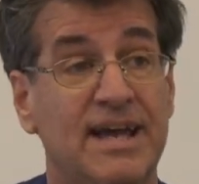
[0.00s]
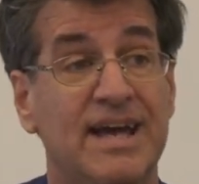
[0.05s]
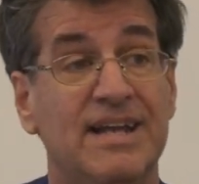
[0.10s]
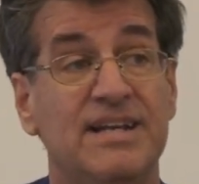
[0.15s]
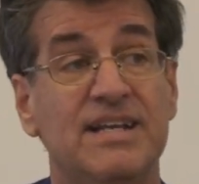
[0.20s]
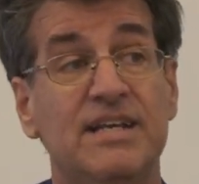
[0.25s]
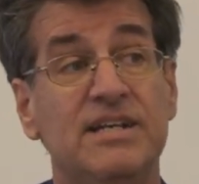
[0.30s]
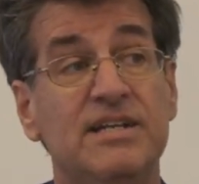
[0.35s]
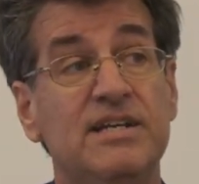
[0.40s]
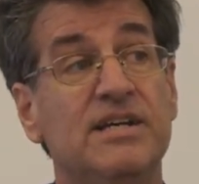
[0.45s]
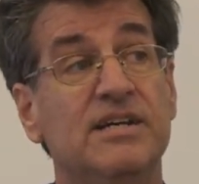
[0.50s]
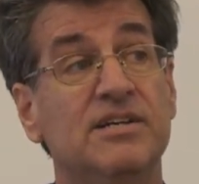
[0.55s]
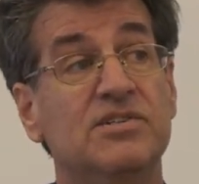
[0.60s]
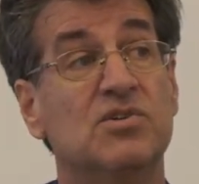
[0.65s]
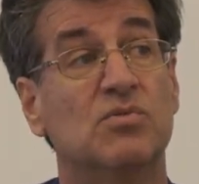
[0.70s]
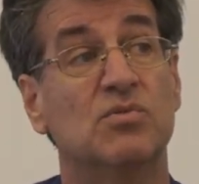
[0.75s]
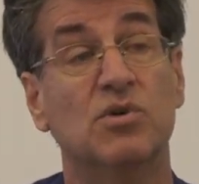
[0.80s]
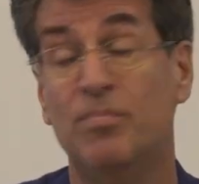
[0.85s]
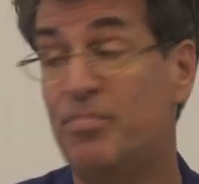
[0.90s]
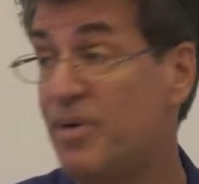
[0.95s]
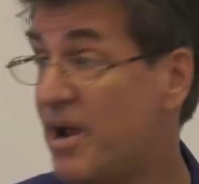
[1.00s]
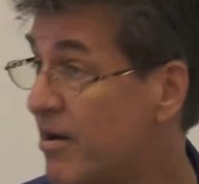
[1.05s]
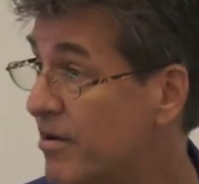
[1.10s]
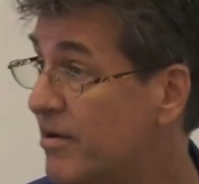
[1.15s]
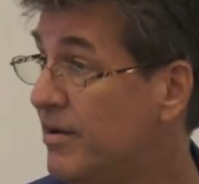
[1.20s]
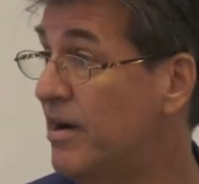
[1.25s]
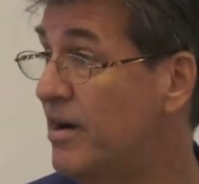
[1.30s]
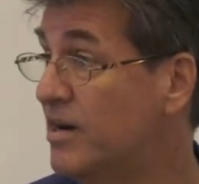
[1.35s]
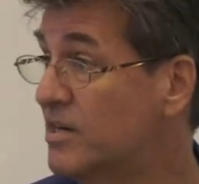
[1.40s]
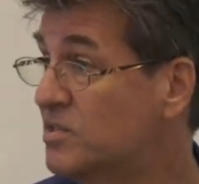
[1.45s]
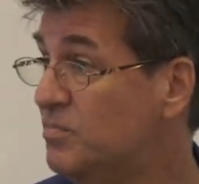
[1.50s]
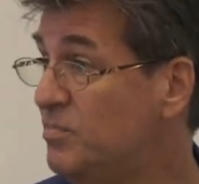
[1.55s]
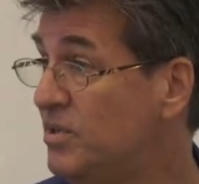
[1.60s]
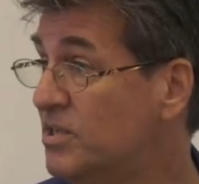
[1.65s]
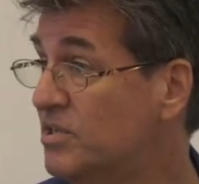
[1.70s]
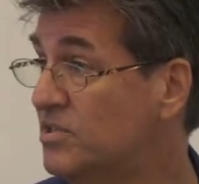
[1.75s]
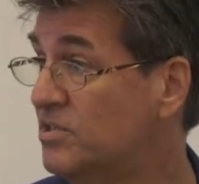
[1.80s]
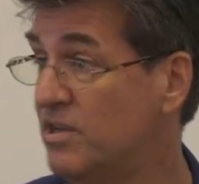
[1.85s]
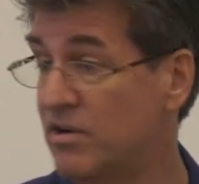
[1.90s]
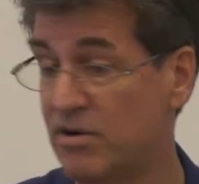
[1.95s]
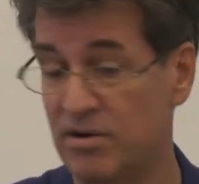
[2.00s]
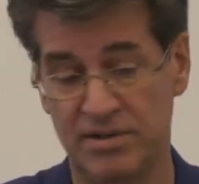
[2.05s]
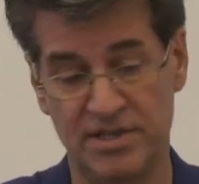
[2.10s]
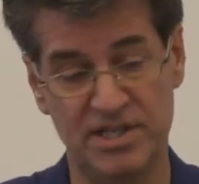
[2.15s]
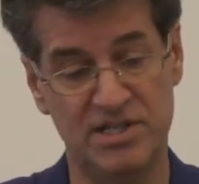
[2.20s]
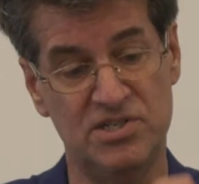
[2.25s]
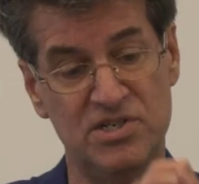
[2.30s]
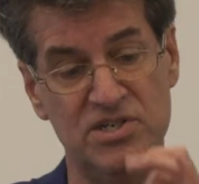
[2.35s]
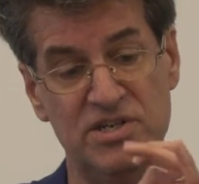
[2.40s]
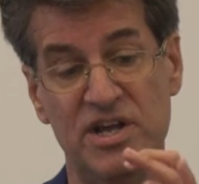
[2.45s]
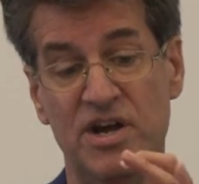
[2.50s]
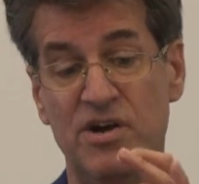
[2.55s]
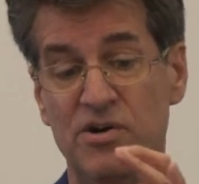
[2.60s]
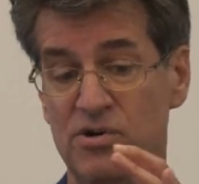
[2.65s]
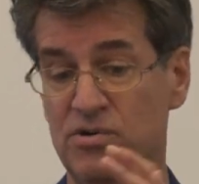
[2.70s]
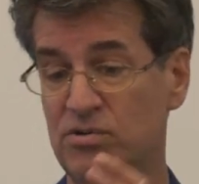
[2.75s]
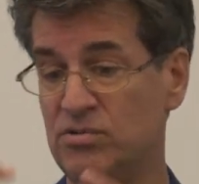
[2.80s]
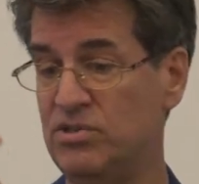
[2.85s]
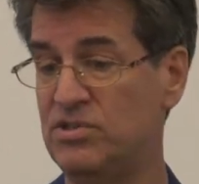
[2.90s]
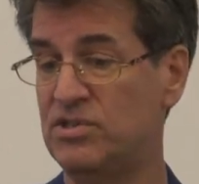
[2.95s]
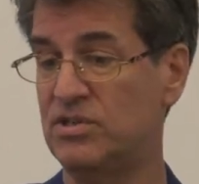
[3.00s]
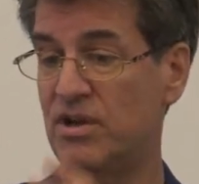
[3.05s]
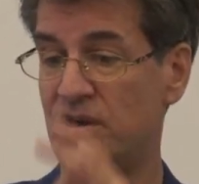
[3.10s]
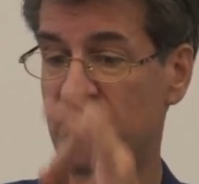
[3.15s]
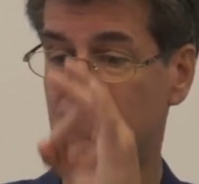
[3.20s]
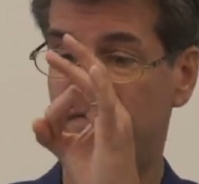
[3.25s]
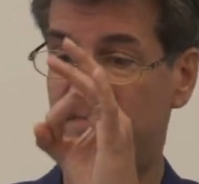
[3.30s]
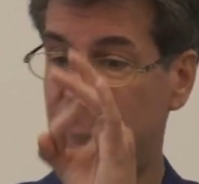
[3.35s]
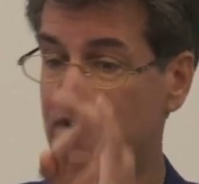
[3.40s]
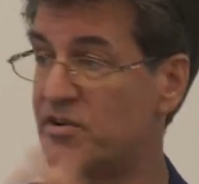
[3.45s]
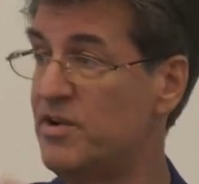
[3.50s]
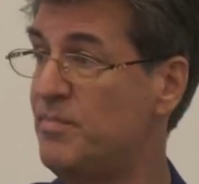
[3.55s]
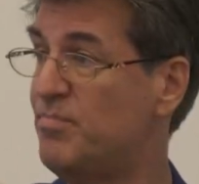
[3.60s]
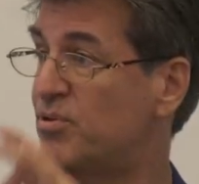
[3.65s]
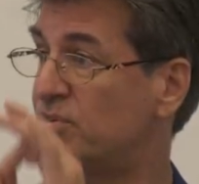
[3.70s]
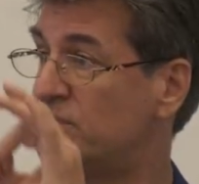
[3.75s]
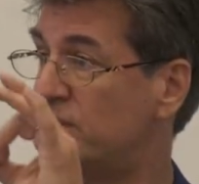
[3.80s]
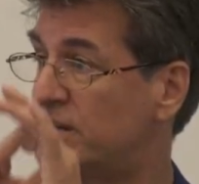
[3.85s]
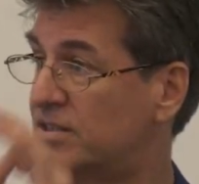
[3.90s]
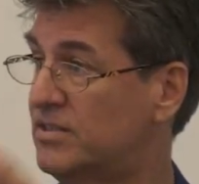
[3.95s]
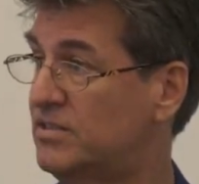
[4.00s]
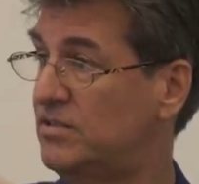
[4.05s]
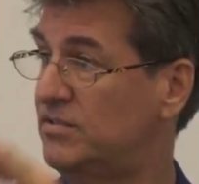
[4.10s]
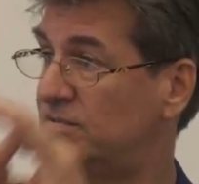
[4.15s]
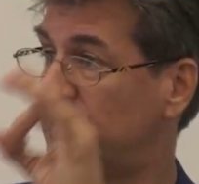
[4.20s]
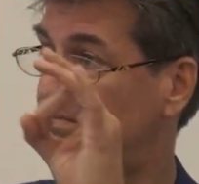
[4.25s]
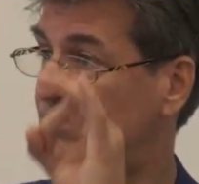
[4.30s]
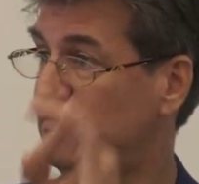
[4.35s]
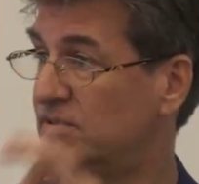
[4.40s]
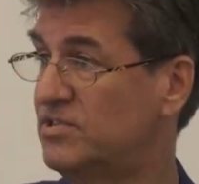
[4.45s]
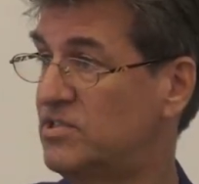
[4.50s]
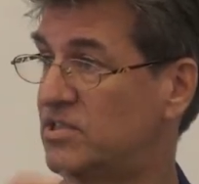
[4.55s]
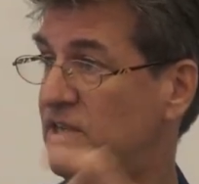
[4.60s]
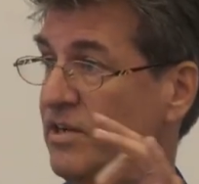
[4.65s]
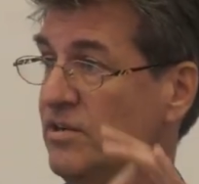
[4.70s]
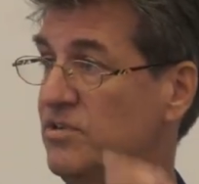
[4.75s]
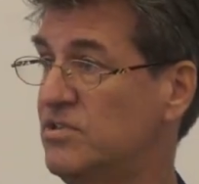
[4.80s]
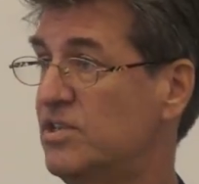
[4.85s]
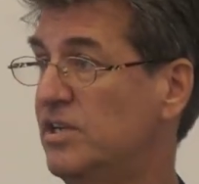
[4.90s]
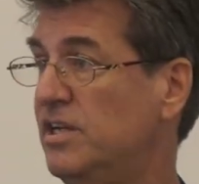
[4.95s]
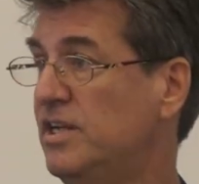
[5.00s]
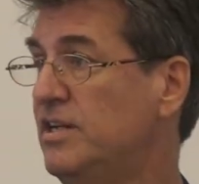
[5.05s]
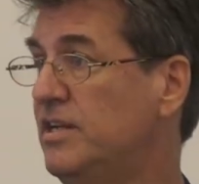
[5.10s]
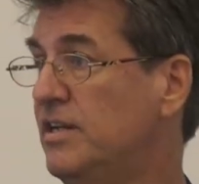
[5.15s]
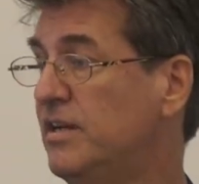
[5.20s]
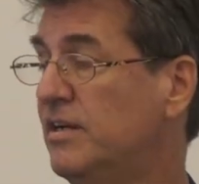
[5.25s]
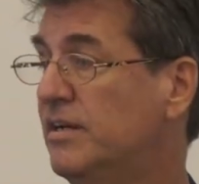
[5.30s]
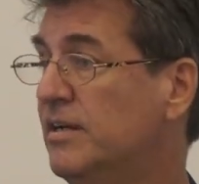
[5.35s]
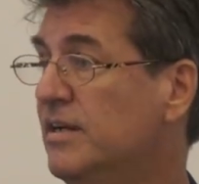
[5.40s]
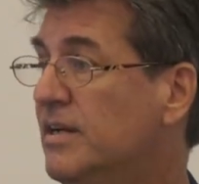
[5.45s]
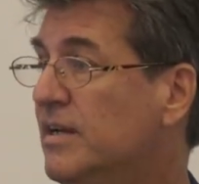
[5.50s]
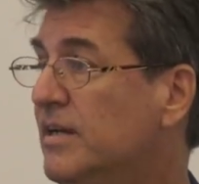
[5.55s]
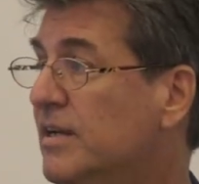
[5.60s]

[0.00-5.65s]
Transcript: And India is a real paradox because there are these nodes of very productive centers in India.